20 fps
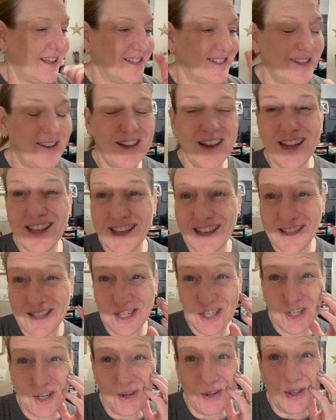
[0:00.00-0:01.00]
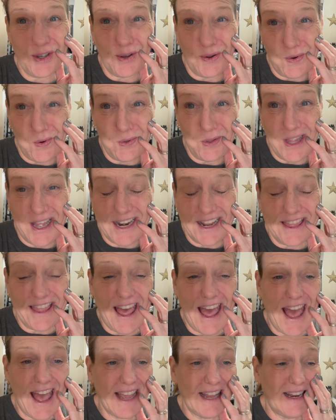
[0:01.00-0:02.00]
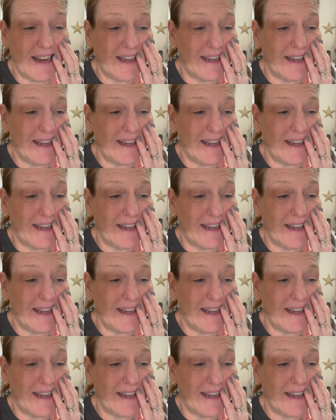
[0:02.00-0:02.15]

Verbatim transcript: So I didn't get to show you a whole lot of that.